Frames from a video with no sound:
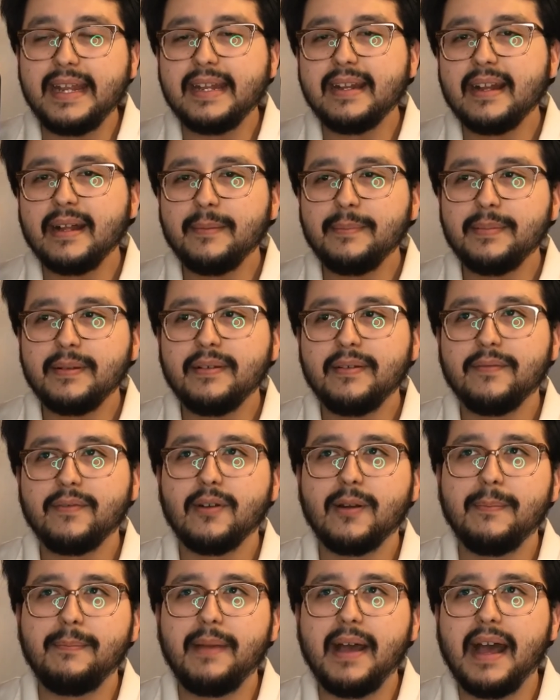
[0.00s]
up
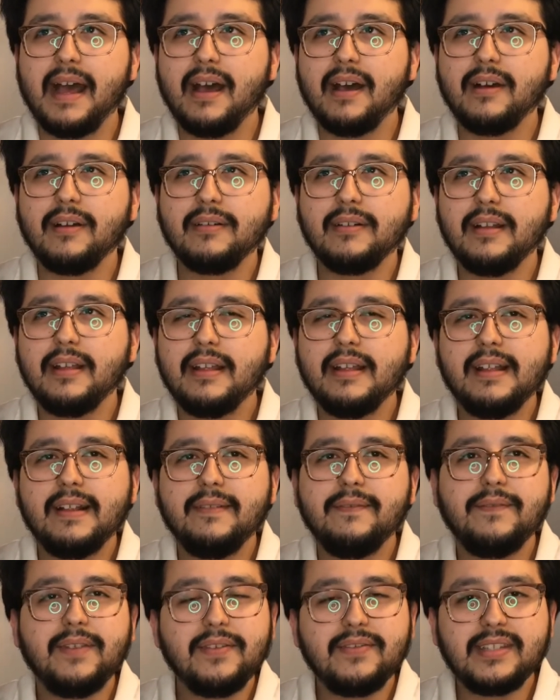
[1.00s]
for about
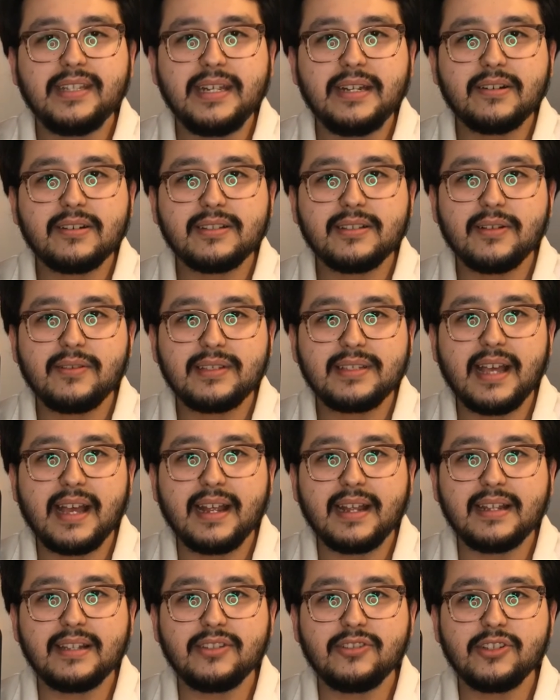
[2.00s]
15 or so
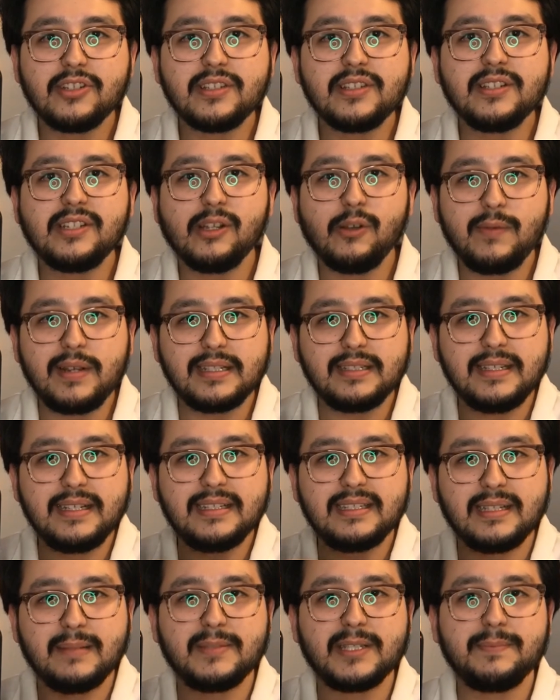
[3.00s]
seconds, just until we see
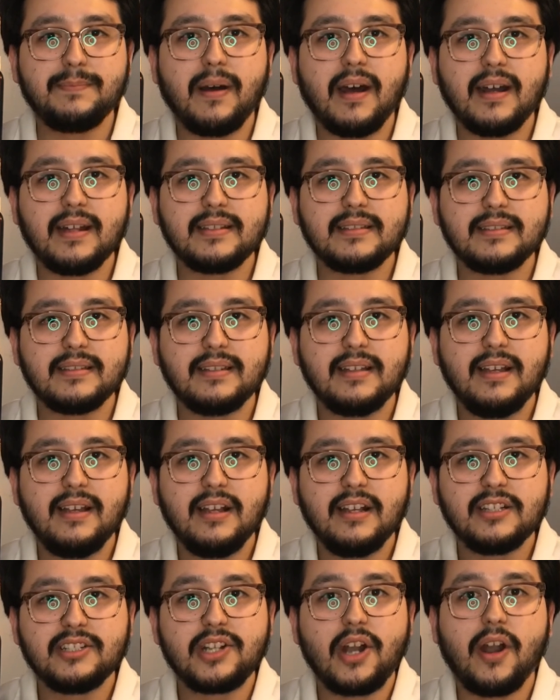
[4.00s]
some spots
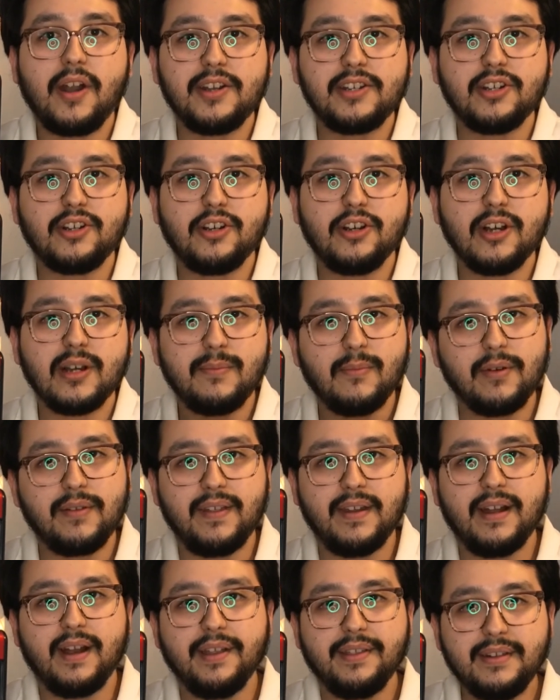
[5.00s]
starting to cook more
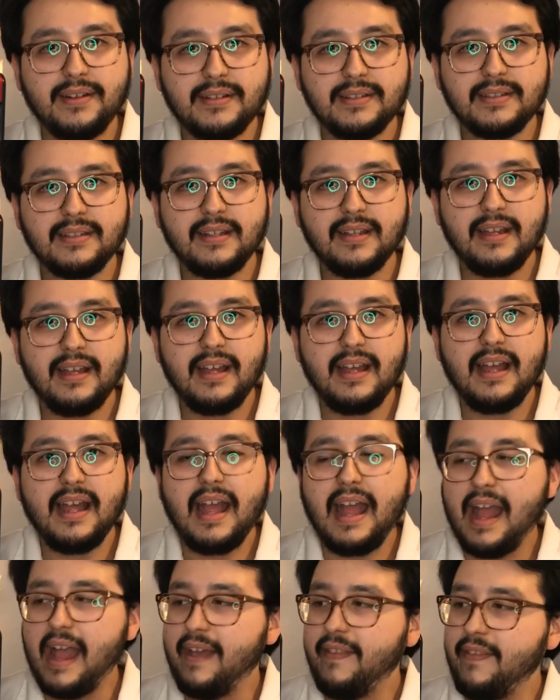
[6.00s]
than others,
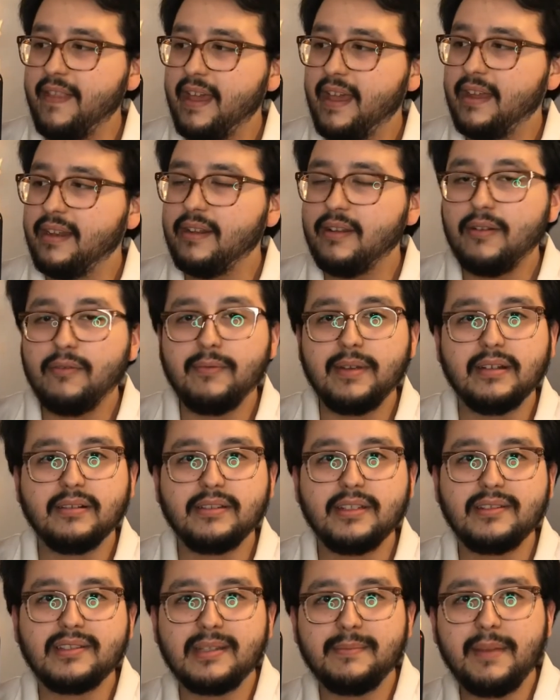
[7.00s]
and then we'll
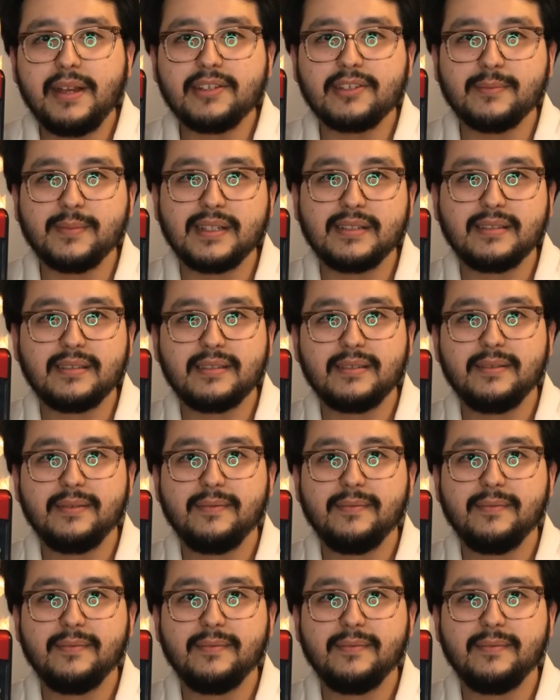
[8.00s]
do some measurements.